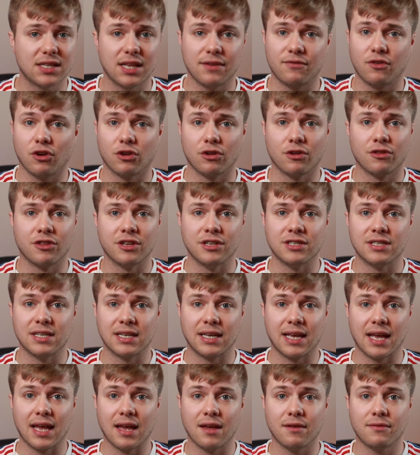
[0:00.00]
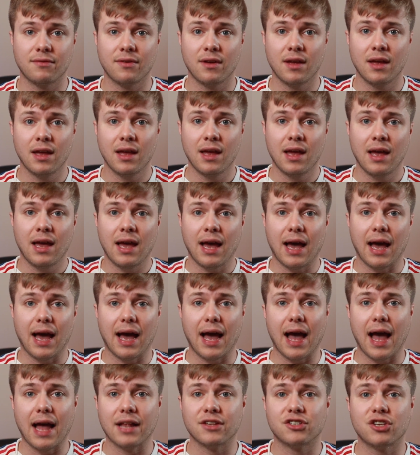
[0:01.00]
they've got nothing to give,
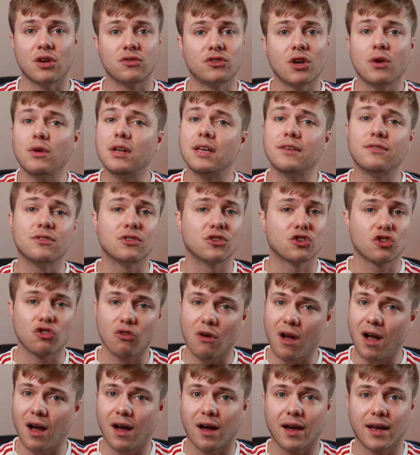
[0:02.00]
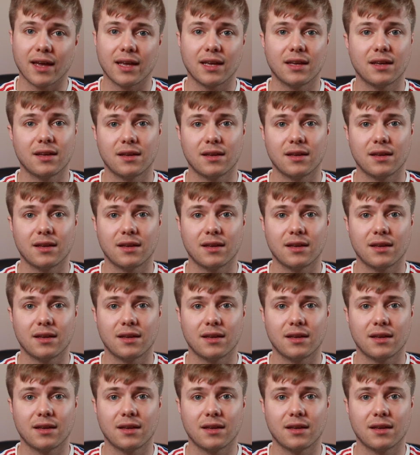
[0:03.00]
and so don't even try.